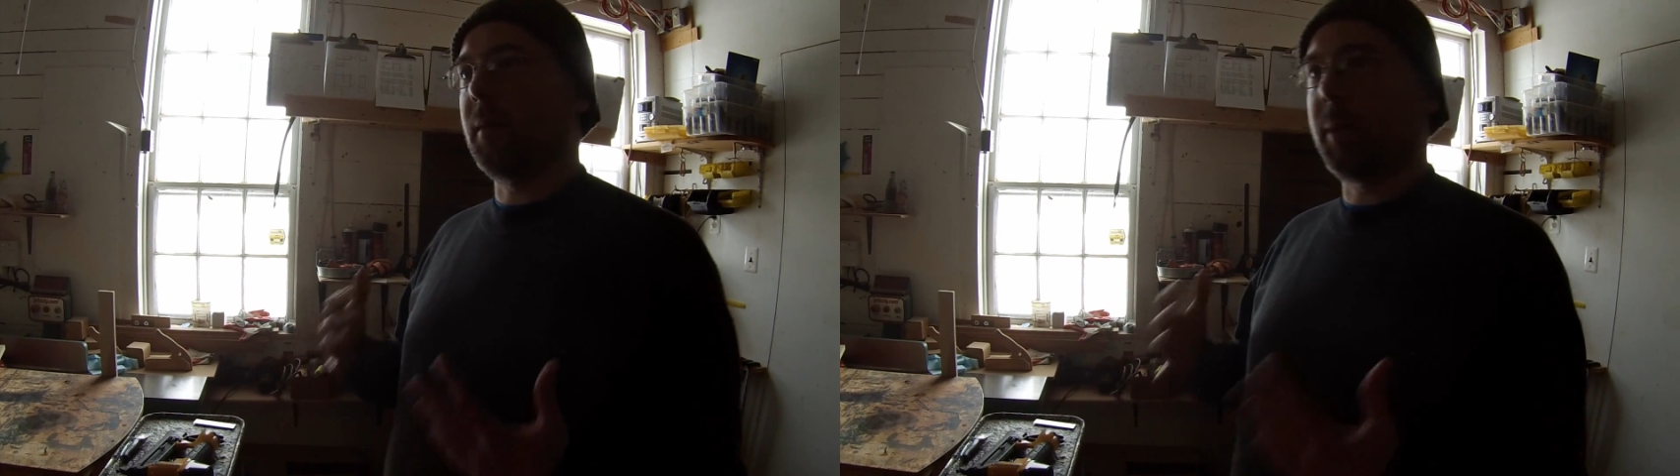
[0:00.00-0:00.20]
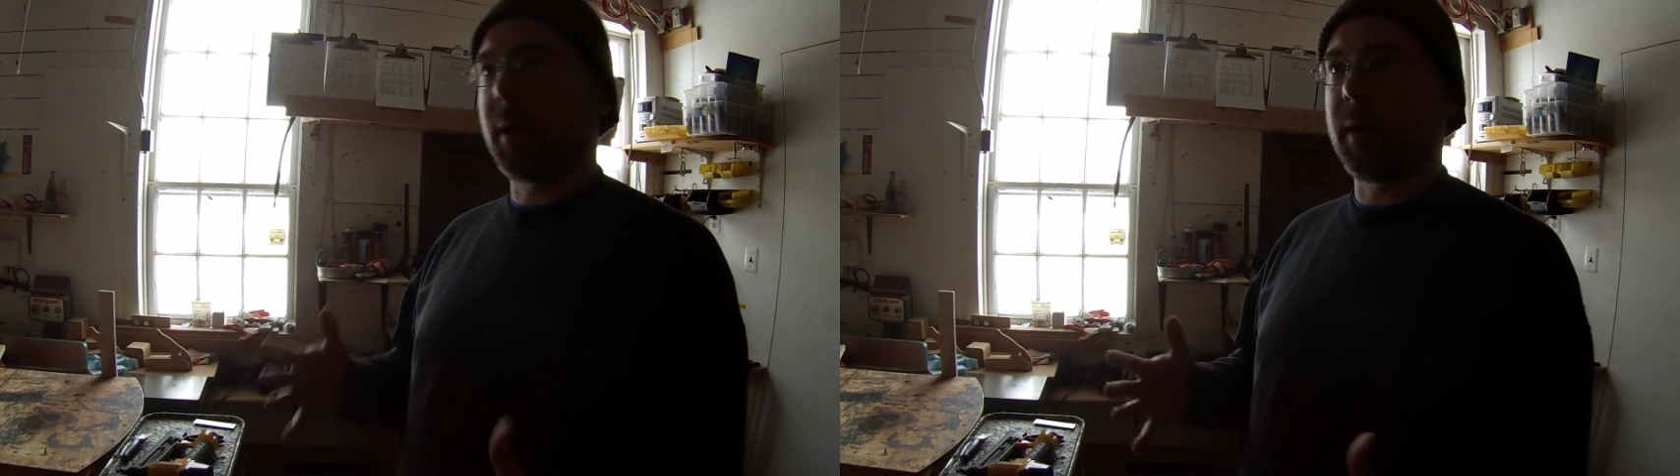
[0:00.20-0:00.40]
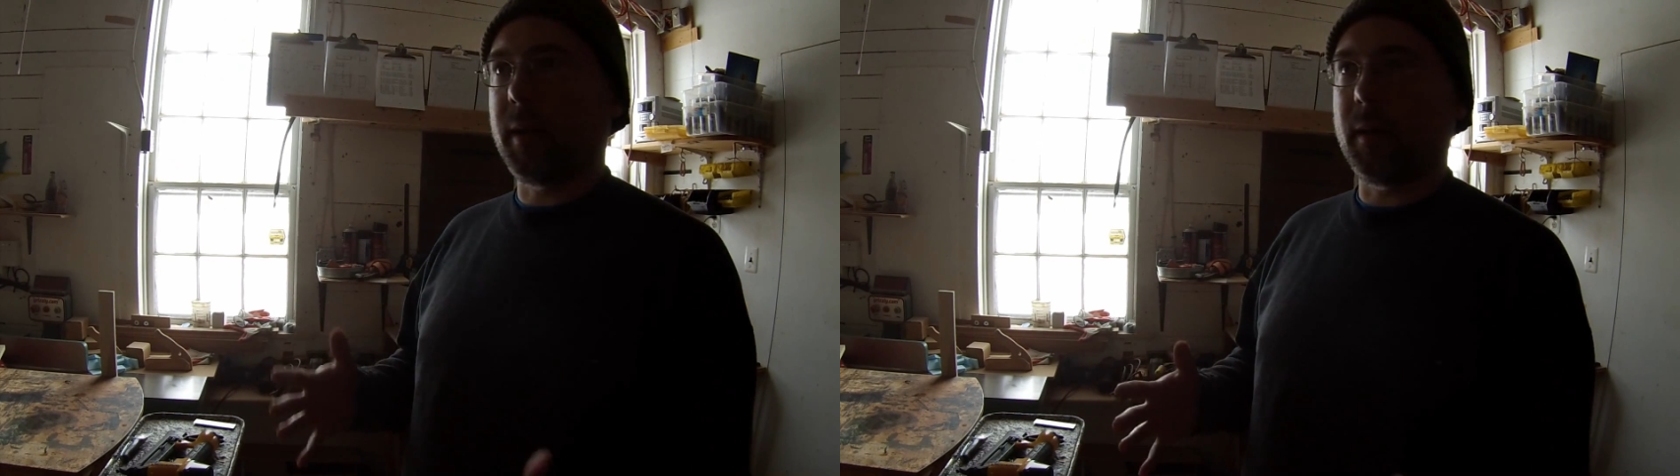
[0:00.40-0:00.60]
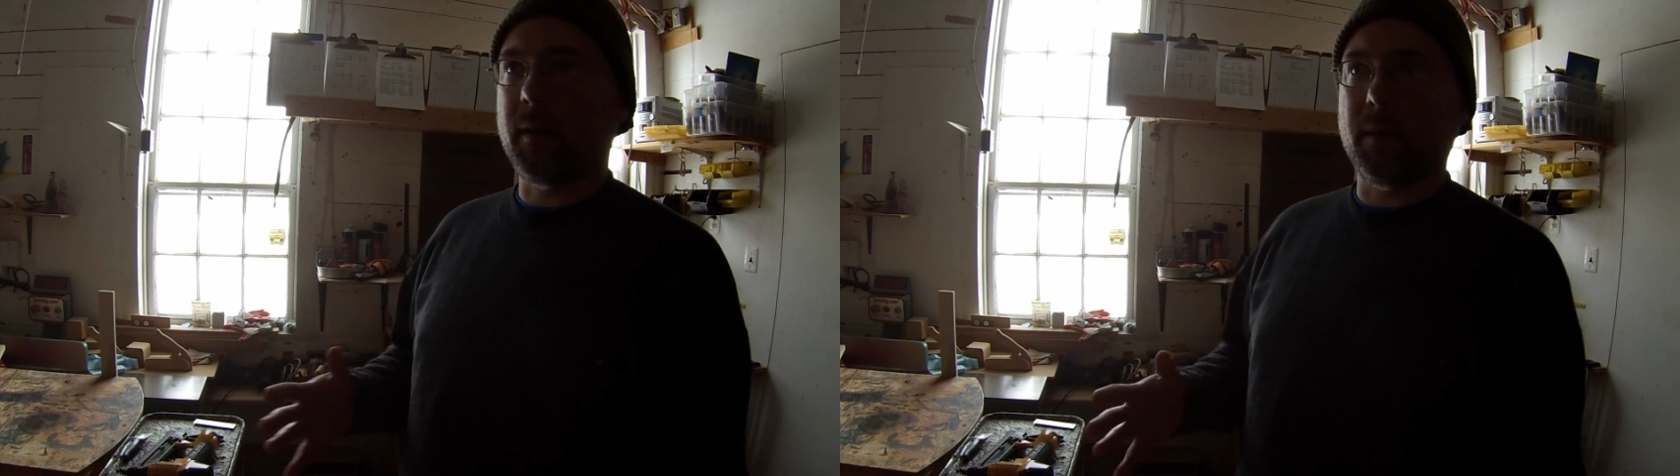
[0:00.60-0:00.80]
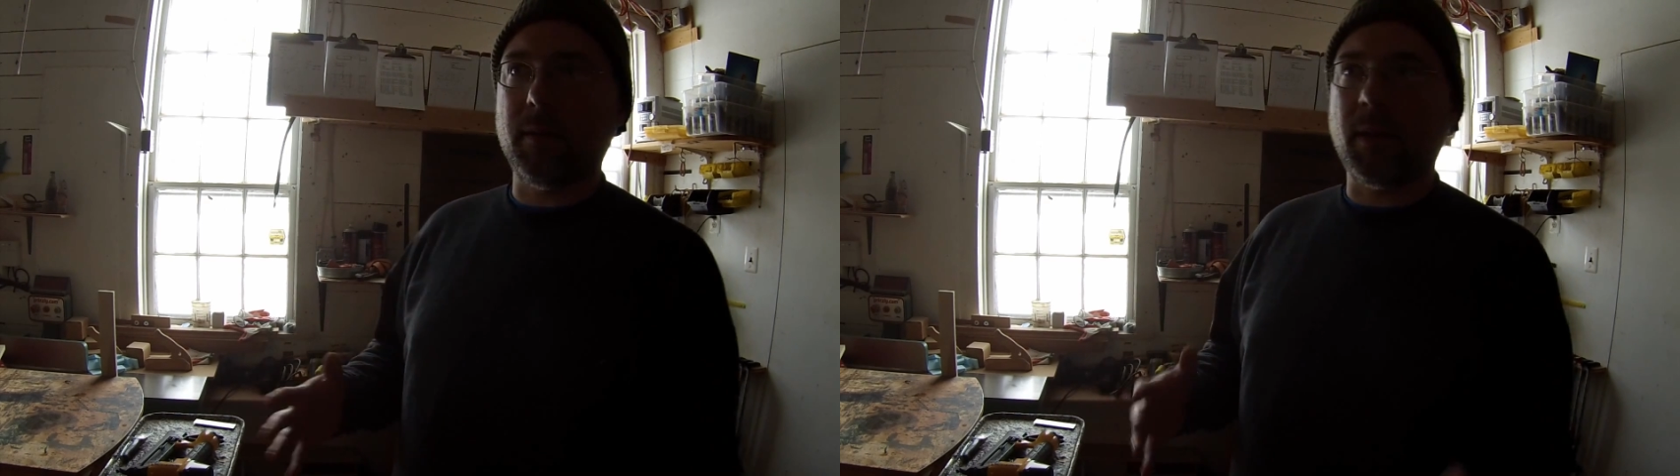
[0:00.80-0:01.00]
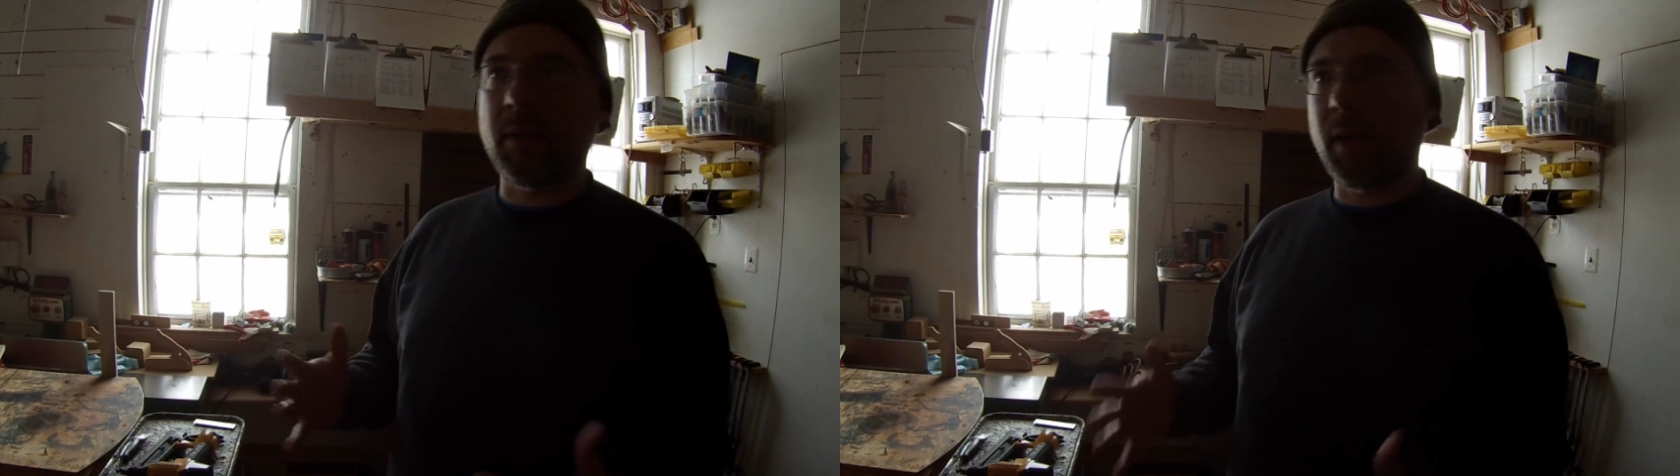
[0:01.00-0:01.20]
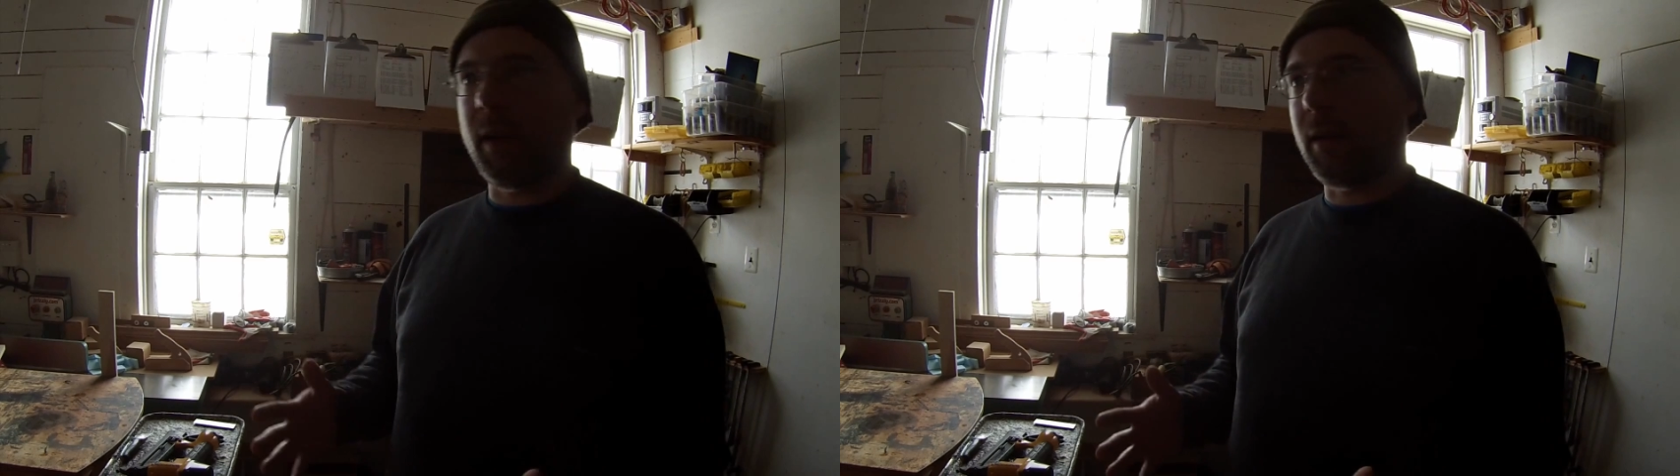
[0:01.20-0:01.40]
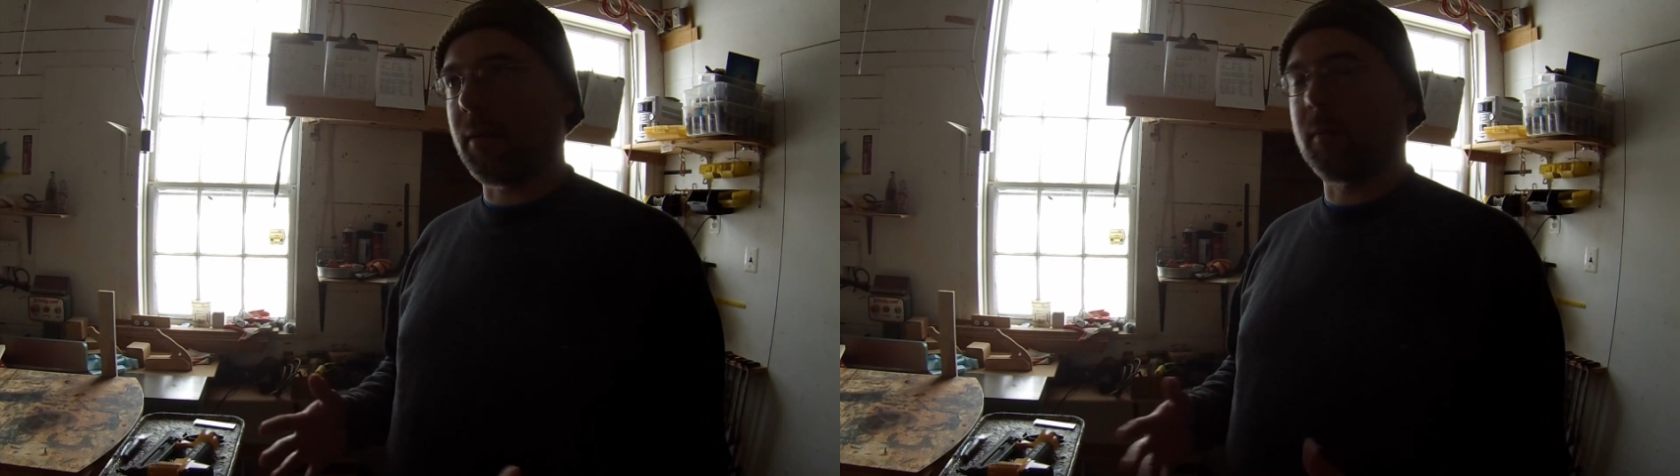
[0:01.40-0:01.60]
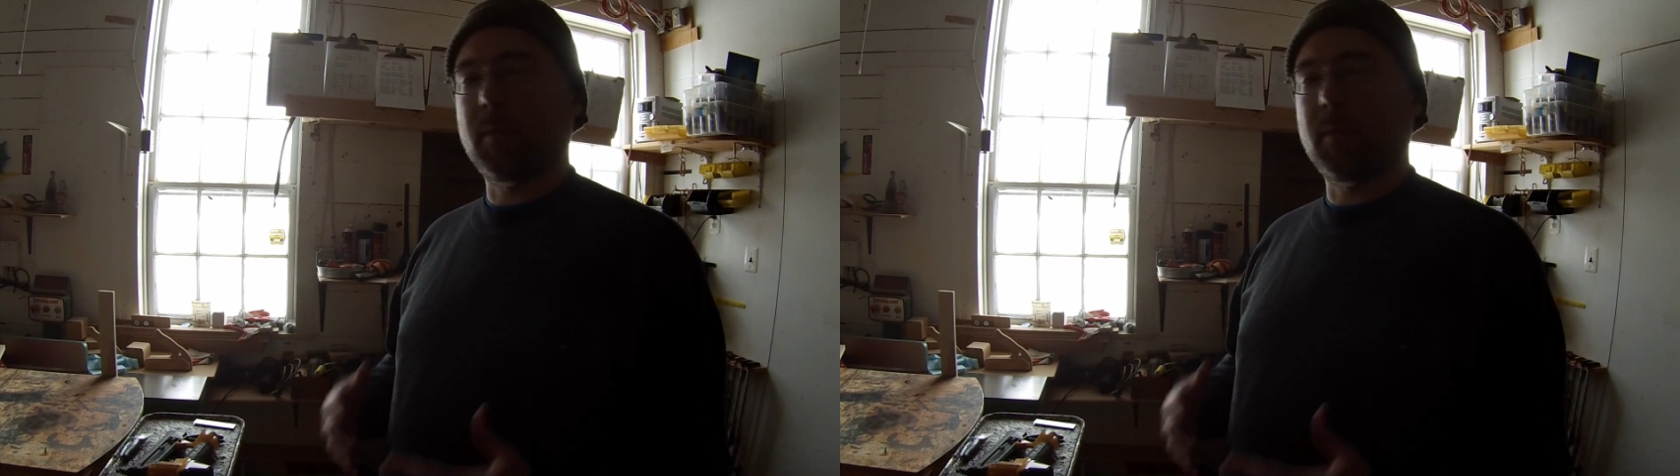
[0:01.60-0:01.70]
ability to contain